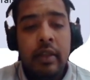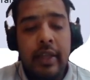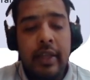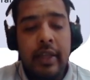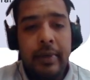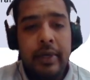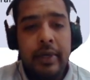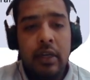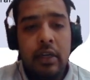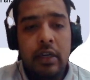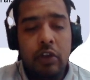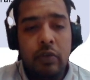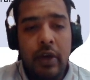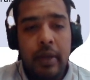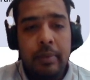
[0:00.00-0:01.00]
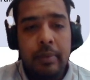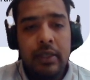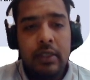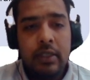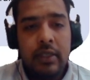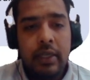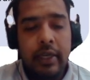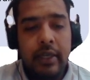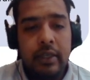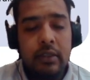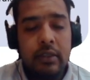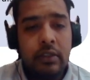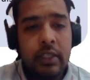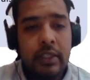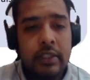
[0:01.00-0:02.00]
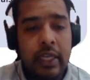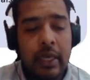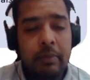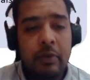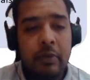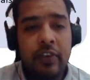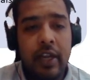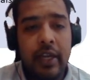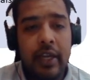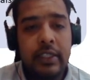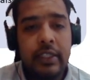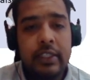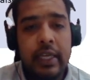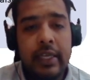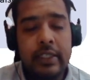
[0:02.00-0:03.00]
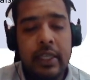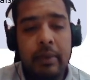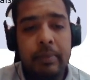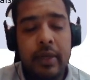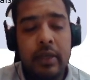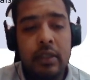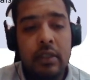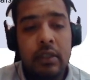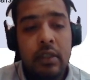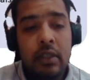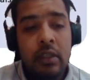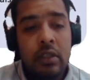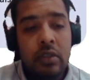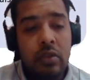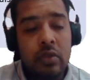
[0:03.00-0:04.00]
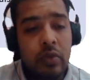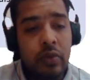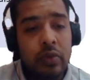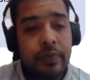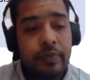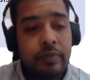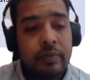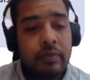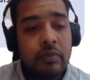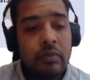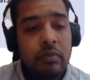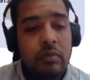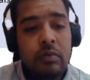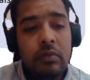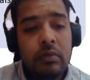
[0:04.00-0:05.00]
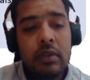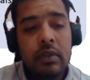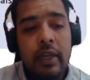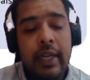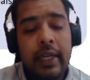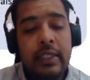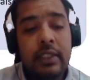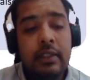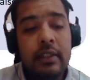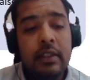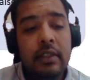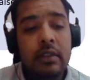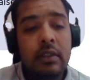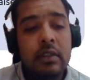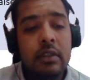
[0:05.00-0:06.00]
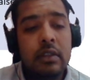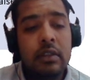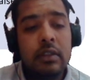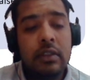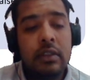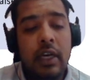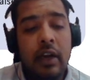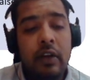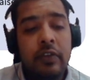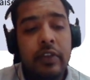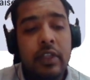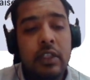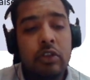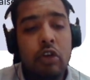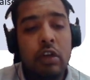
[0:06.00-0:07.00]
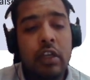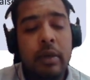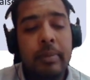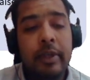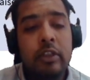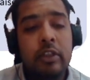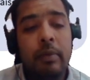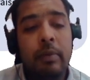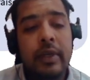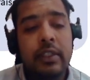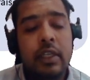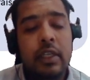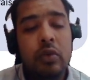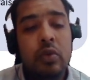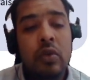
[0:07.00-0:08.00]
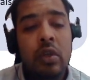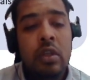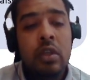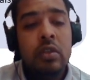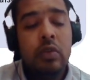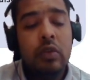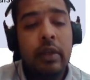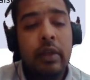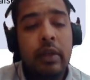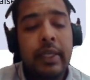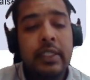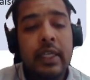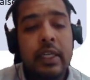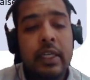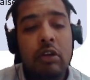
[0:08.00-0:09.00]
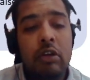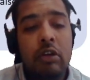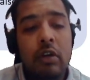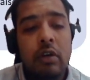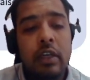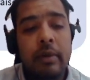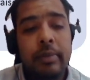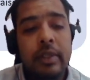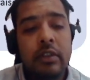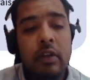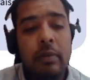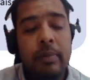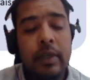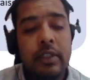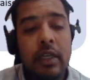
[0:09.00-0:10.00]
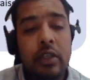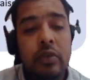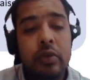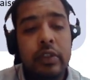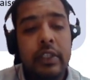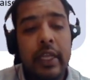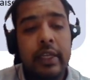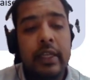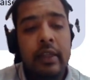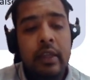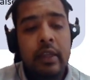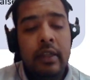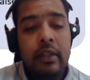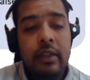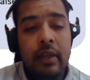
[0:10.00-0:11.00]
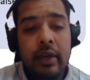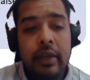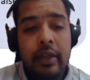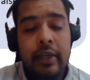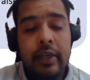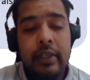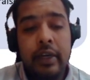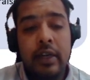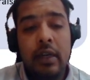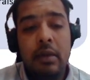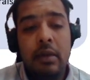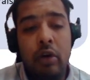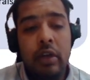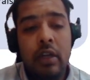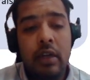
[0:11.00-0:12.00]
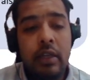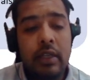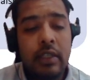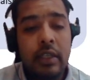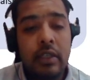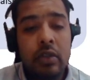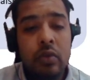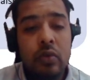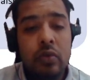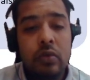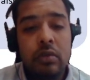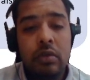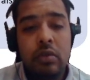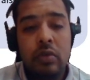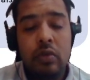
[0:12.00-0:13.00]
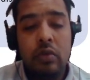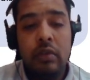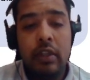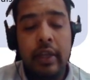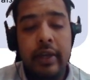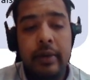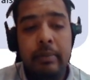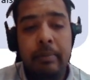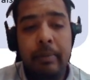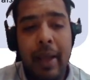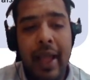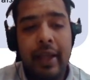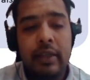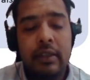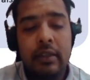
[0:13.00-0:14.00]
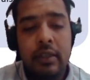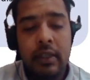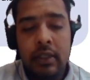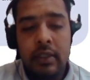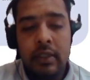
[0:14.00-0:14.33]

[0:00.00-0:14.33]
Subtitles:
capital requirement, and such type of crisis has happened. So let's start with the shortcomings of Basel II. So the major shortcomings of Basel II is the internal model risk issue. So the banks